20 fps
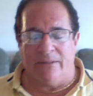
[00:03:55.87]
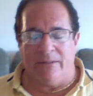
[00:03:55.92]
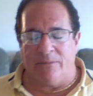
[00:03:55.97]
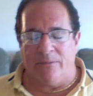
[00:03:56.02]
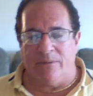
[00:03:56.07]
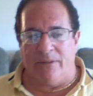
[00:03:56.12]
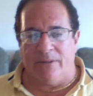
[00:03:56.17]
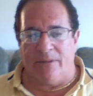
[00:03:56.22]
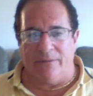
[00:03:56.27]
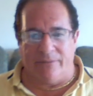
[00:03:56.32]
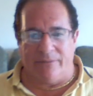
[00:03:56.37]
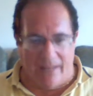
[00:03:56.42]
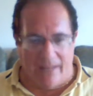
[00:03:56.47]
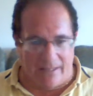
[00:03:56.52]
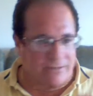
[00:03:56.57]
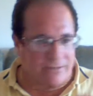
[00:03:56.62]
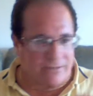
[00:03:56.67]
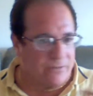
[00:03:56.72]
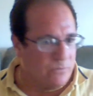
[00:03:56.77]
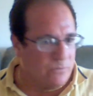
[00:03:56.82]
Well,
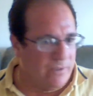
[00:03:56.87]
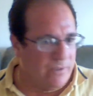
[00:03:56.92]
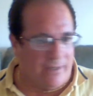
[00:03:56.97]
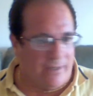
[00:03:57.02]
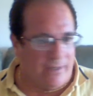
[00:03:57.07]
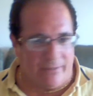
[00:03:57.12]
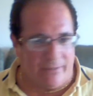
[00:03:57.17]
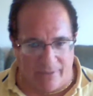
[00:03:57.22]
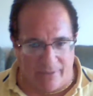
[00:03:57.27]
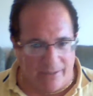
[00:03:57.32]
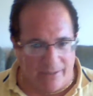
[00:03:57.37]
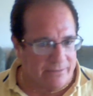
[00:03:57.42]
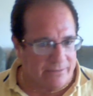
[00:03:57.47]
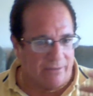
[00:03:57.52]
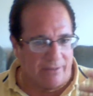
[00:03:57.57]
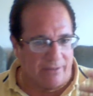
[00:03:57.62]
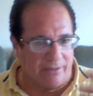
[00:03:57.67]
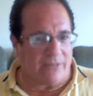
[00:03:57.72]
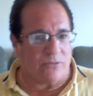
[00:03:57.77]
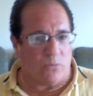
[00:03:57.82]
that's a win right there.
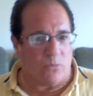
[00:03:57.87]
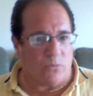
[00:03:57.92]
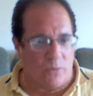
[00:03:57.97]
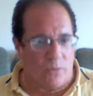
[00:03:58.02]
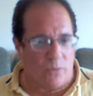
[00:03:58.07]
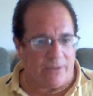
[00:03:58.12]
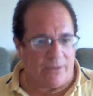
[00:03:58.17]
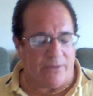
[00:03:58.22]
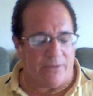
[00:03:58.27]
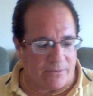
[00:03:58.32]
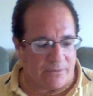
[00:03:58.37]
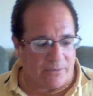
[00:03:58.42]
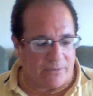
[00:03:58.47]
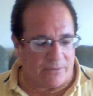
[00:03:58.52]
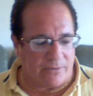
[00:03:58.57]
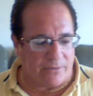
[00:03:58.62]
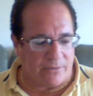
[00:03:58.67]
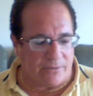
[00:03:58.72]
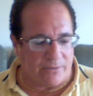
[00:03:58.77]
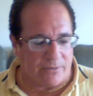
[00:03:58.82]
That's one of the
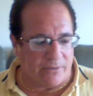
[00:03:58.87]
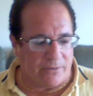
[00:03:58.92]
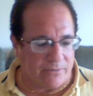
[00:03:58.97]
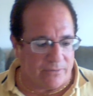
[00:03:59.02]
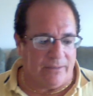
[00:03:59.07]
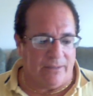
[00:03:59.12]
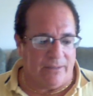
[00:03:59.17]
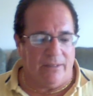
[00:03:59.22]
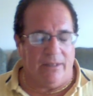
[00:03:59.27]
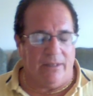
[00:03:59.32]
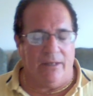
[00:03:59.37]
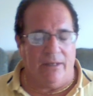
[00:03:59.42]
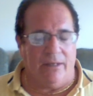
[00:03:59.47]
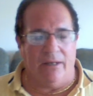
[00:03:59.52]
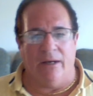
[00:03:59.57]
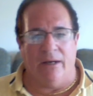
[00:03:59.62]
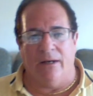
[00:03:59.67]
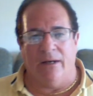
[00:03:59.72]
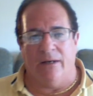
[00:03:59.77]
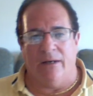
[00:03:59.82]
13.
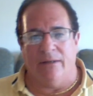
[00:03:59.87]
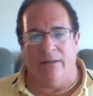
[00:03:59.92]
Uh,